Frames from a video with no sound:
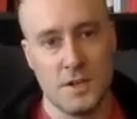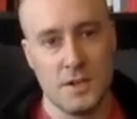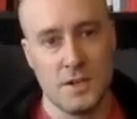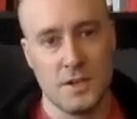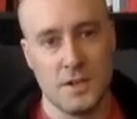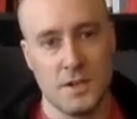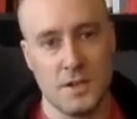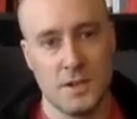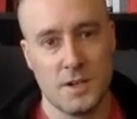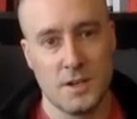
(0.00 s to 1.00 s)

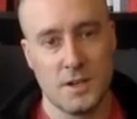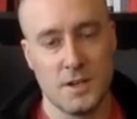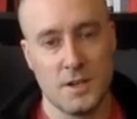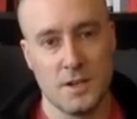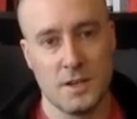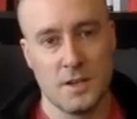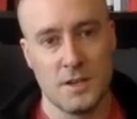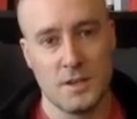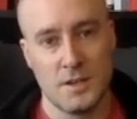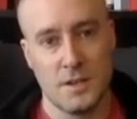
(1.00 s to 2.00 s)

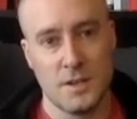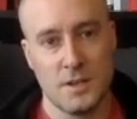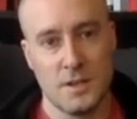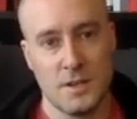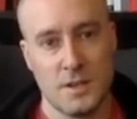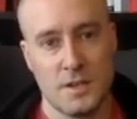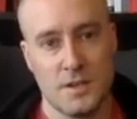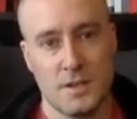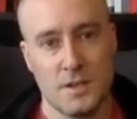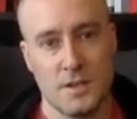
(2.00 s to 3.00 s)

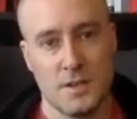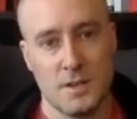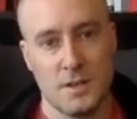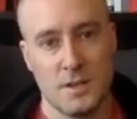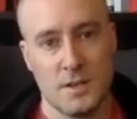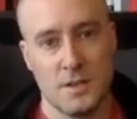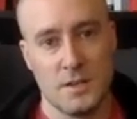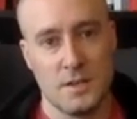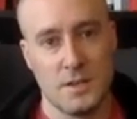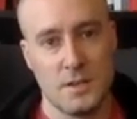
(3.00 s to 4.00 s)

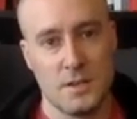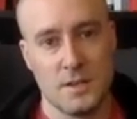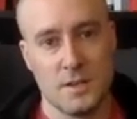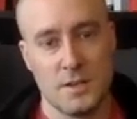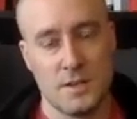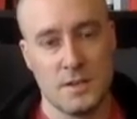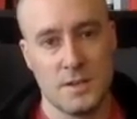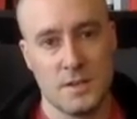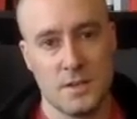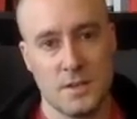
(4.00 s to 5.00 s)

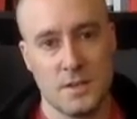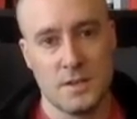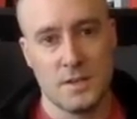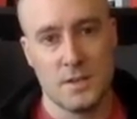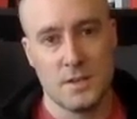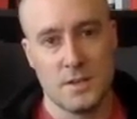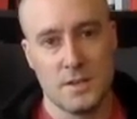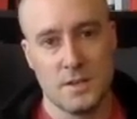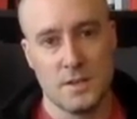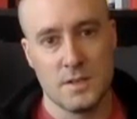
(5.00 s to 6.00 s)

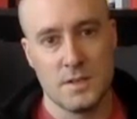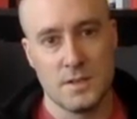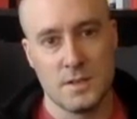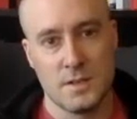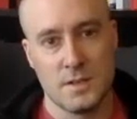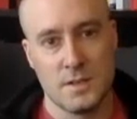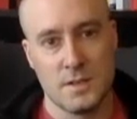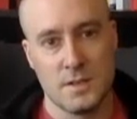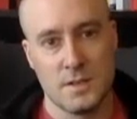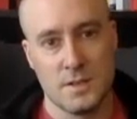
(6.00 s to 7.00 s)

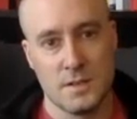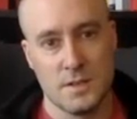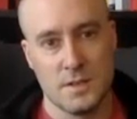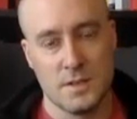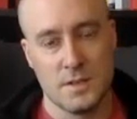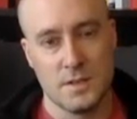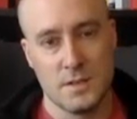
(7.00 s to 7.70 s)
This person isn't speaking.